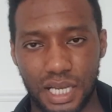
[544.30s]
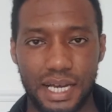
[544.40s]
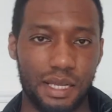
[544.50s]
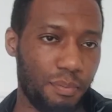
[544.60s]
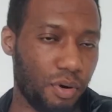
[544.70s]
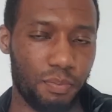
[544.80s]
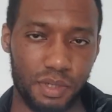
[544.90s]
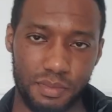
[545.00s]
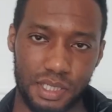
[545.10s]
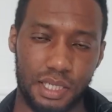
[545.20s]
out of their
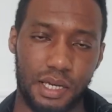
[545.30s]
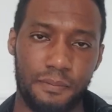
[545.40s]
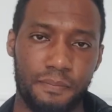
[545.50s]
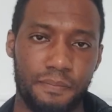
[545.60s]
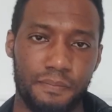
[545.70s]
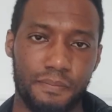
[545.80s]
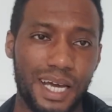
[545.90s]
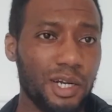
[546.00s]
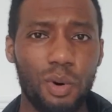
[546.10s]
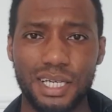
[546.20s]
problems and that.
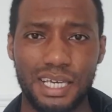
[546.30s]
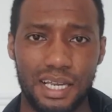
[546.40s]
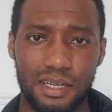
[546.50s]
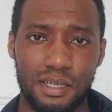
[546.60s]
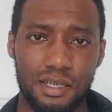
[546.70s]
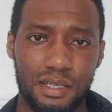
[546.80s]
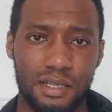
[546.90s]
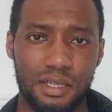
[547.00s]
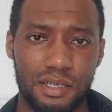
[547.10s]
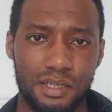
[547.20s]
I know a girl.
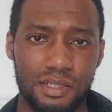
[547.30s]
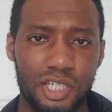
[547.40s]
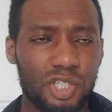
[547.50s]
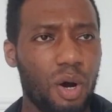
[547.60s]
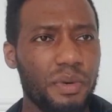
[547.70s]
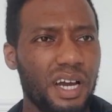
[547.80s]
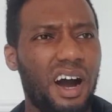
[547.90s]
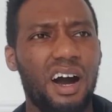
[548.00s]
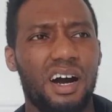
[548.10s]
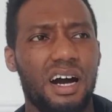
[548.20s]
She told me,
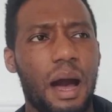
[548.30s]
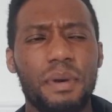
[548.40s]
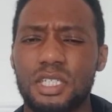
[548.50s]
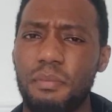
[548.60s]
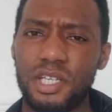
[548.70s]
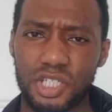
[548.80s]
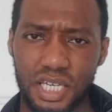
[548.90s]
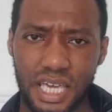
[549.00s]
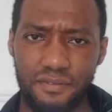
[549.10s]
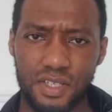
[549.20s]
ah, I must have
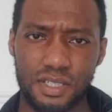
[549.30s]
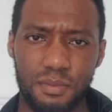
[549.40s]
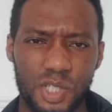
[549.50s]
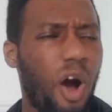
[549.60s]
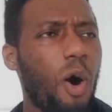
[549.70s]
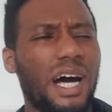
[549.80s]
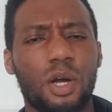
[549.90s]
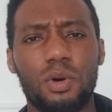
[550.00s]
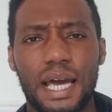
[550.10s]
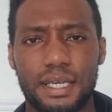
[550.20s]
mentioned Kevin Samuels. Oh, I
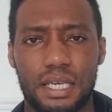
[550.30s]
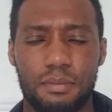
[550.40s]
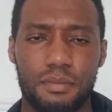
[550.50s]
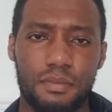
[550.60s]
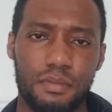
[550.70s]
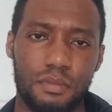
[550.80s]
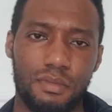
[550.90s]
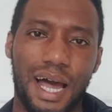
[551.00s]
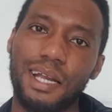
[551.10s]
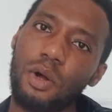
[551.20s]
don't like him.
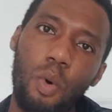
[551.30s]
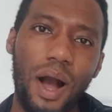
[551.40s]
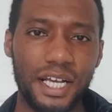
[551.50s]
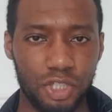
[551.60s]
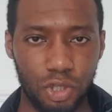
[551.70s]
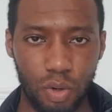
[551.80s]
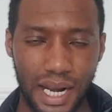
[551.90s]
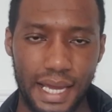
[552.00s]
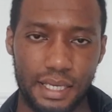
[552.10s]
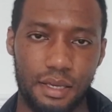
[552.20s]
I know why she don't
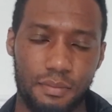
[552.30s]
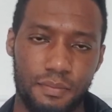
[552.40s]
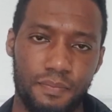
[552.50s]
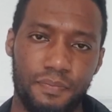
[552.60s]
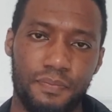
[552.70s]
like him.